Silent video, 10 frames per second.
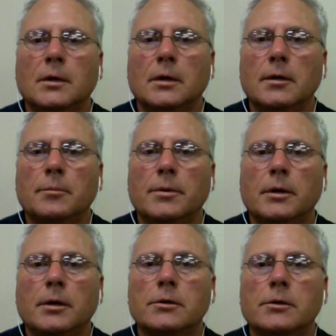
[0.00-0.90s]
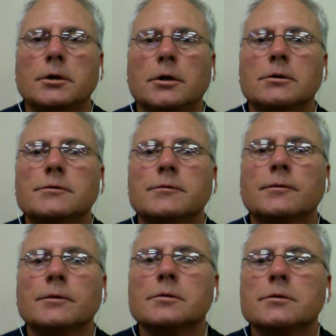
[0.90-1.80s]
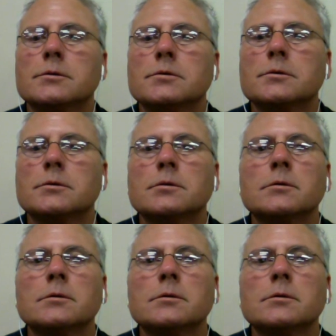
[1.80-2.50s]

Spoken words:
I apologize for this.